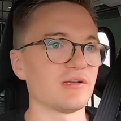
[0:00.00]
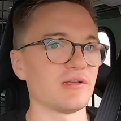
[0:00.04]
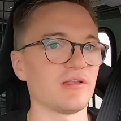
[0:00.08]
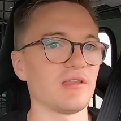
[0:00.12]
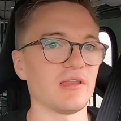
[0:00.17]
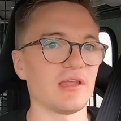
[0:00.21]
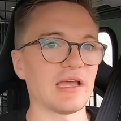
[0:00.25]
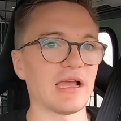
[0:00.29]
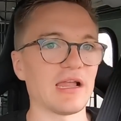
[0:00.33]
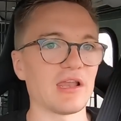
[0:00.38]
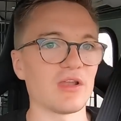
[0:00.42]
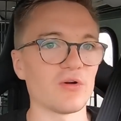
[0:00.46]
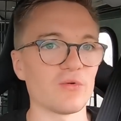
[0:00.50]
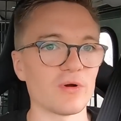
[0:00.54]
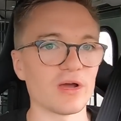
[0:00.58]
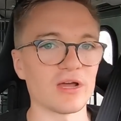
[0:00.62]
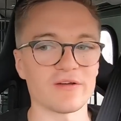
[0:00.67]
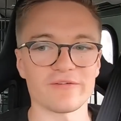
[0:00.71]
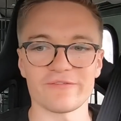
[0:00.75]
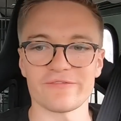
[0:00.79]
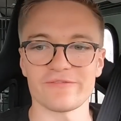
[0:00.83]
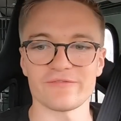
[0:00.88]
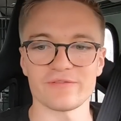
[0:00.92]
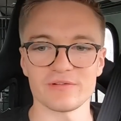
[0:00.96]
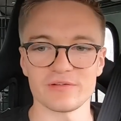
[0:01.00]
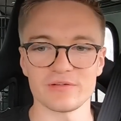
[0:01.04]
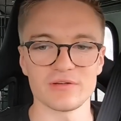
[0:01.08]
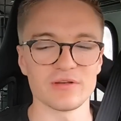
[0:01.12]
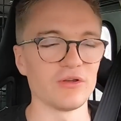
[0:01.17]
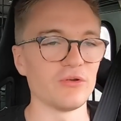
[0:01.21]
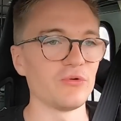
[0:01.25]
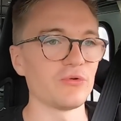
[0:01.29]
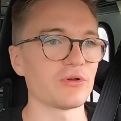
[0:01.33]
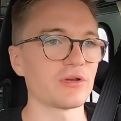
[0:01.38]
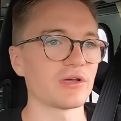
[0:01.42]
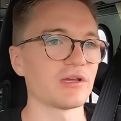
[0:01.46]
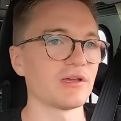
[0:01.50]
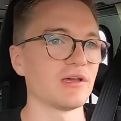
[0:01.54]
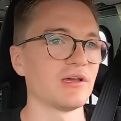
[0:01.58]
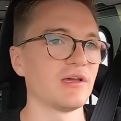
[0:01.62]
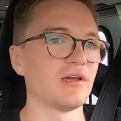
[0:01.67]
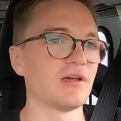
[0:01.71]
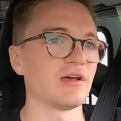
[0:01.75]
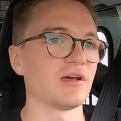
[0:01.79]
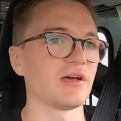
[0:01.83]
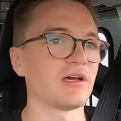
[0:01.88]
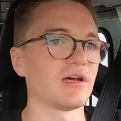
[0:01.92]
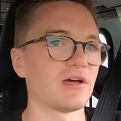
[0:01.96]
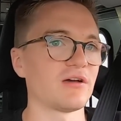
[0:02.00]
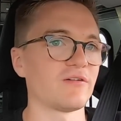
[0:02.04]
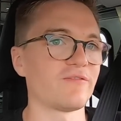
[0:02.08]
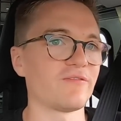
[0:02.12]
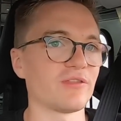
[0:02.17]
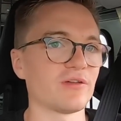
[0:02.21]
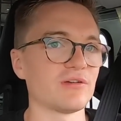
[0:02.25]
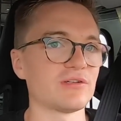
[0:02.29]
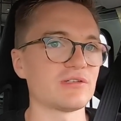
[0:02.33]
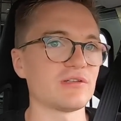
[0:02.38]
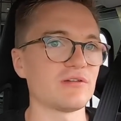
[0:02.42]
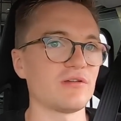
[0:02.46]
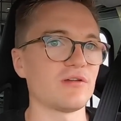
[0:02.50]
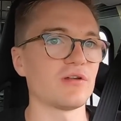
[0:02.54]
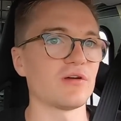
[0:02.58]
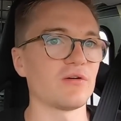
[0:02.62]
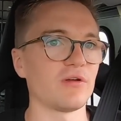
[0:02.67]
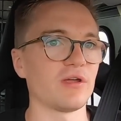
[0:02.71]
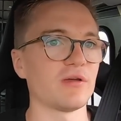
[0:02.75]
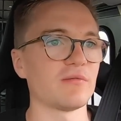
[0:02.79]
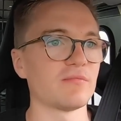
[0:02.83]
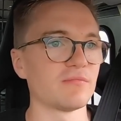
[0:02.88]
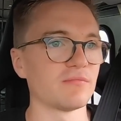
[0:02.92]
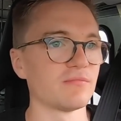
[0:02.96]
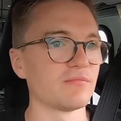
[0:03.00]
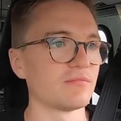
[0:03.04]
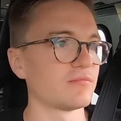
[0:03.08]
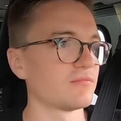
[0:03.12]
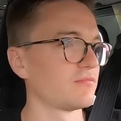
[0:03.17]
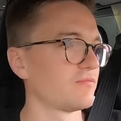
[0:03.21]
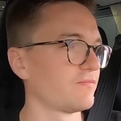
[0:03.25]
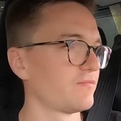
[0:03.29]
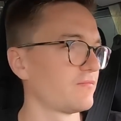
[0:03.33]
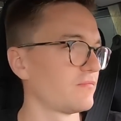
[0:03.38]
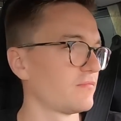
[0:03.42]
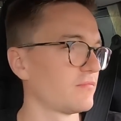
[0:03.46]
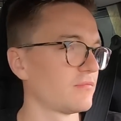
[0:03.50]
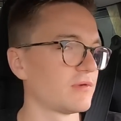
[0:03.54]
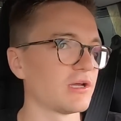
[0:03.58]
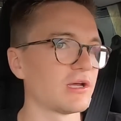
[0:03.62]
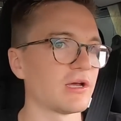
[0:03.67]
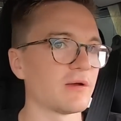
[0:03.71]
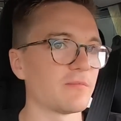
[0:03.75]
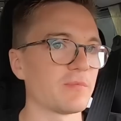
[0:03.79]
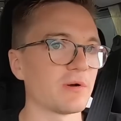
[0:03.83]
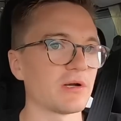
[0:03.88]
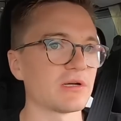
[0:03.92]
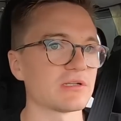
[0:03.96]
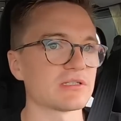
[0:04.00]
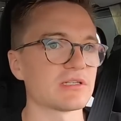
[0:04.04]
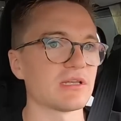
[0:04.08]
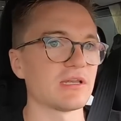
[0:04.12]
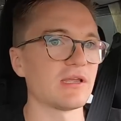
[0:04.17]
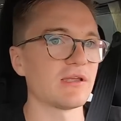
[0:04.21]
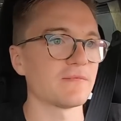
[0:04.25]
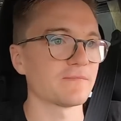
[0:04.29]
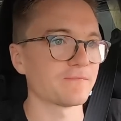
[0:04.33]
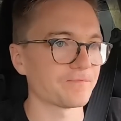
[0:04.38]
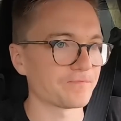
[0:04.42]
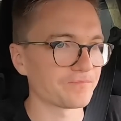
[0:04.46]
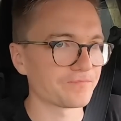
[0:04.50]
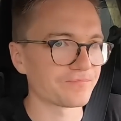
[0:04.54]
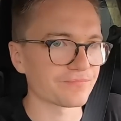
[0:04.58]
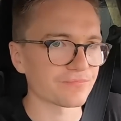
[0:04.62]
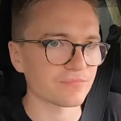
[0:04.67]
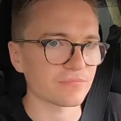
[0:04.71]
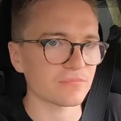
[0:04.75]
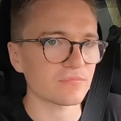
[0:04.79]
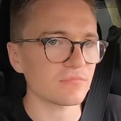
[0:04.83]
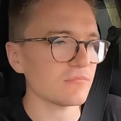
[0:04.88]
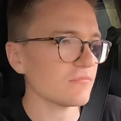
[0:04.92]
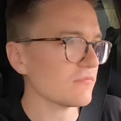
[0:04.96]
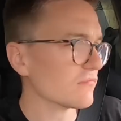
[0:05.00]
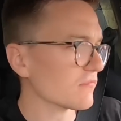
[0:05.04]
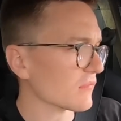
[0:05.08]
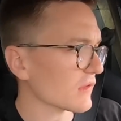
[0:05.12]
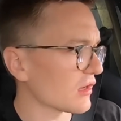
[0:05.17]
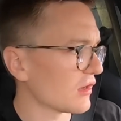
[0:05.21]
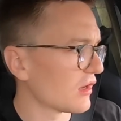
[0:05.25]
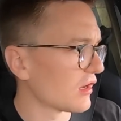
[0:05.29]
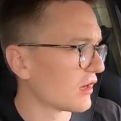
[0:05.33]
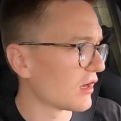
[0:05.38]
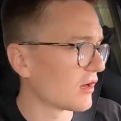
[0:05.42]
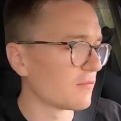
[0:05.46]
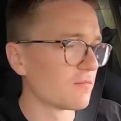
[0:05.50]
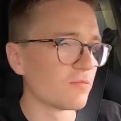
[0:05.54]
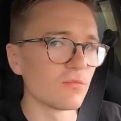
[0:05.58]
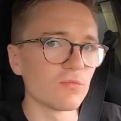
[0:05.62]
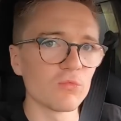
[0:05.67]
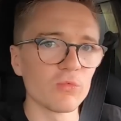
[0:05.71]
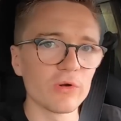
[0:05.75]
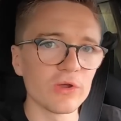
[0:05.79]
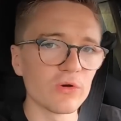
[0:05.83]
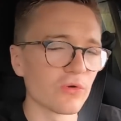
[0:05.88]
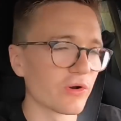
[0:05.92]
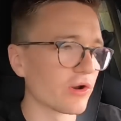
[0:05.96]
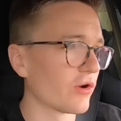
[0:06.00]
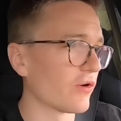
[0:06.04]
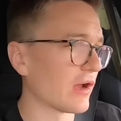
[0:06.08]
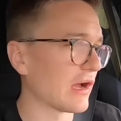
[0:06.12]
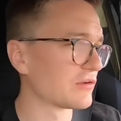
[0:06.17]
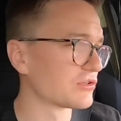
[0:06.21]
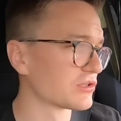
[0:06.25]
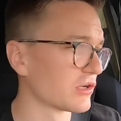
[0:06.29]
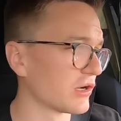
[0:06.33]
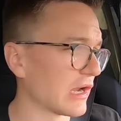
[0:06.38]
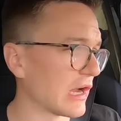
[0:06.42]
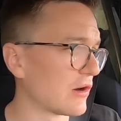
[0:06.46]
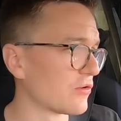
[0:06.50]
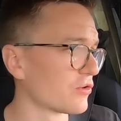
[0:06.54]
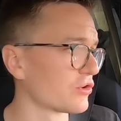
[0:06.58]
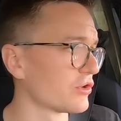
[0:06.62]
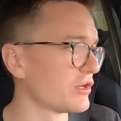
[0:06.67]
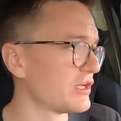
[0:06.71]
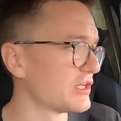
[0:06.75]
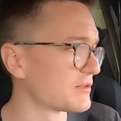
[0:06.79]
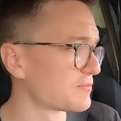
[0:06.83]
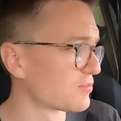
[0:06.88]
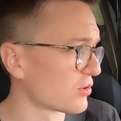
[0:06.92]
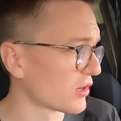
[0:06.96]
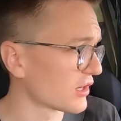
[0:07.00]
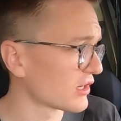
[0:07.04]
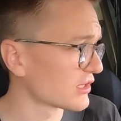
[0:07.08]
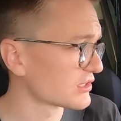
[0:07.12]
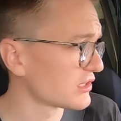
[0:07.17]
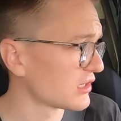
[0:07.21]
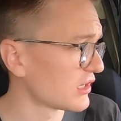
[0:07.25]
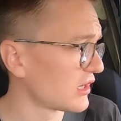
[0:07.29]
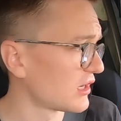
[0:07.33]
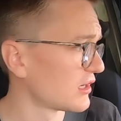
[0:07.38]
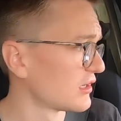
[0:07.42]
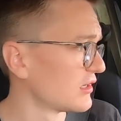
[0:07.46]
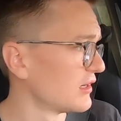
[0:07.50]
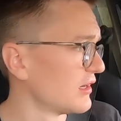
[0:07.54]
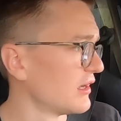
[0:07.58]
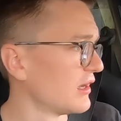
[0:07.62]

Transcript: LOF Luke, for those of you know him personally, we all know how good his products are.